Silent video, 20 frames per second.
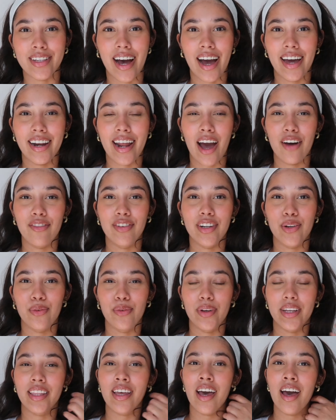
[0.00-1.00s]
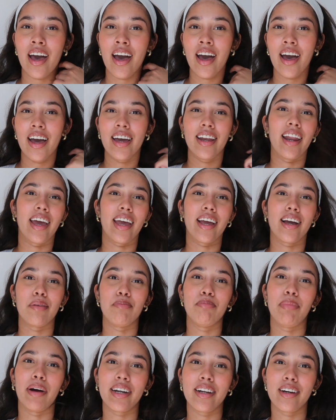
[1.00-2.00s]
and have it with like
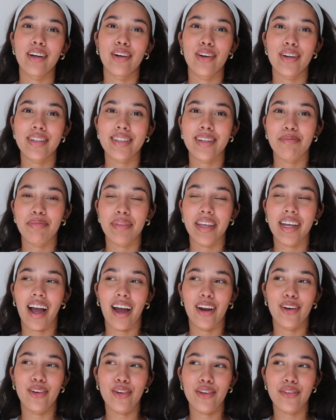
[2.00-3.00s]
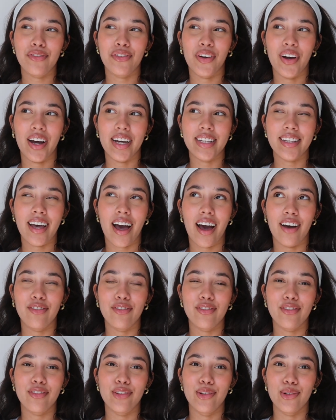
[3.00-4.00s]
butter or something. I don't know if you guys have
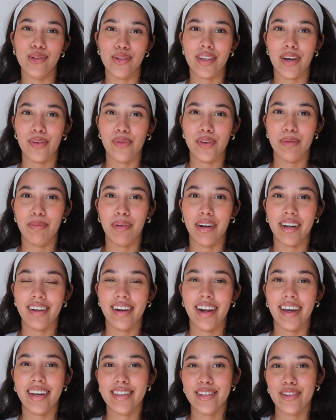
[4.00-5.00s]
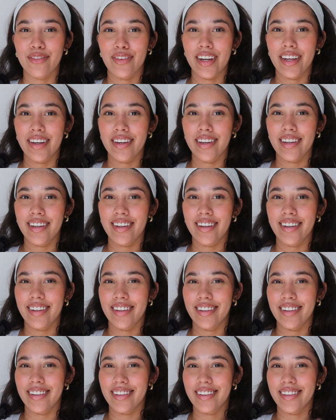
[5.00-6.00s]
dosa with butter. Like, it's a
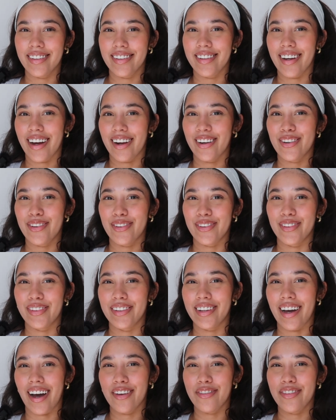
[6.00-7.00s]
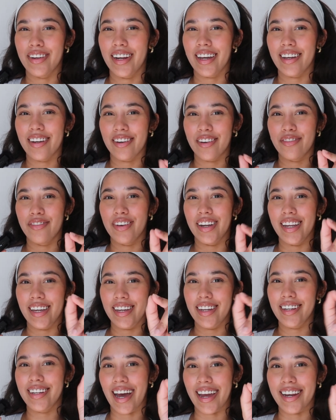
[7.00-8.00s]
very, I don't know, I feel like a
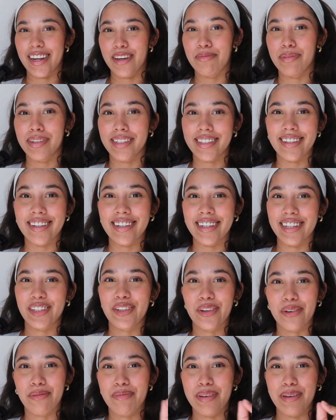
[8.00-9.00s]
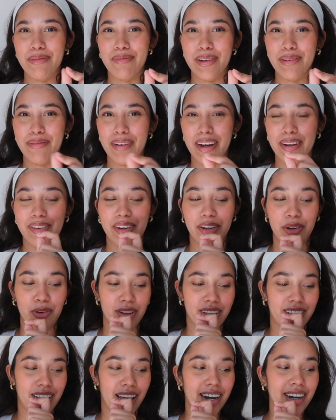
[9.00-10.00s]
very tiny percentage of people might be
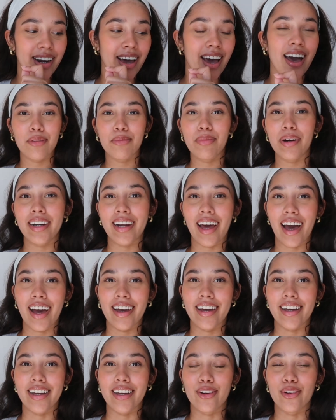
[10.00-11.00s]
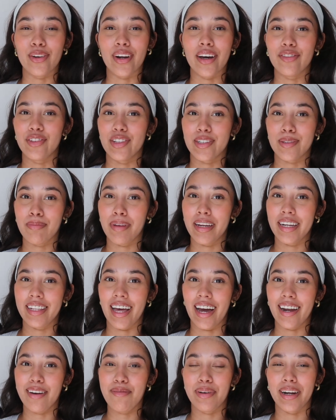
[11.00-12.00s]
doing that, but I could have just made
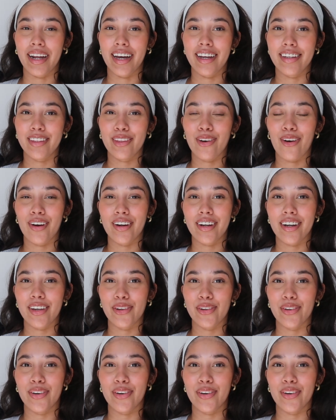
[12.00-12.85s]
that. But I thought,